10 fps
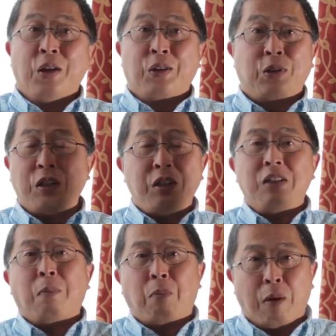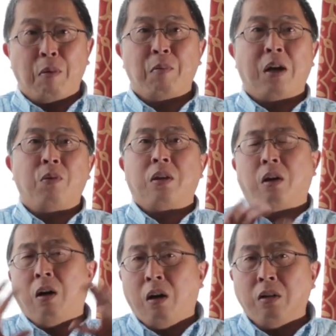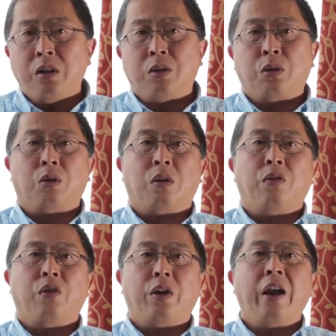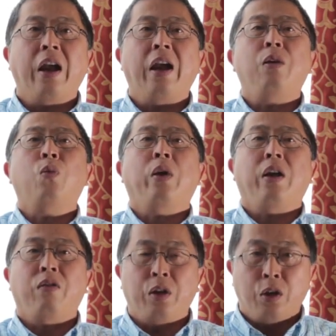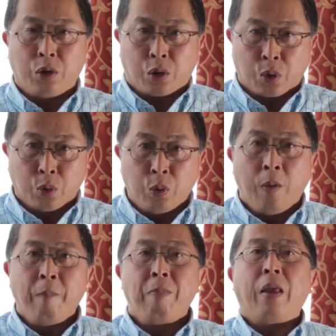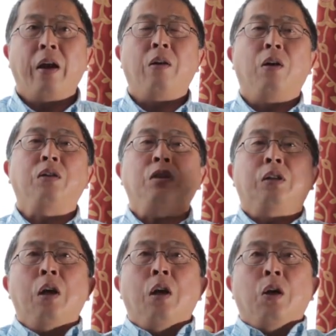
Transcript: So this is a problem now with all this sort of a hand-waving issue and all this,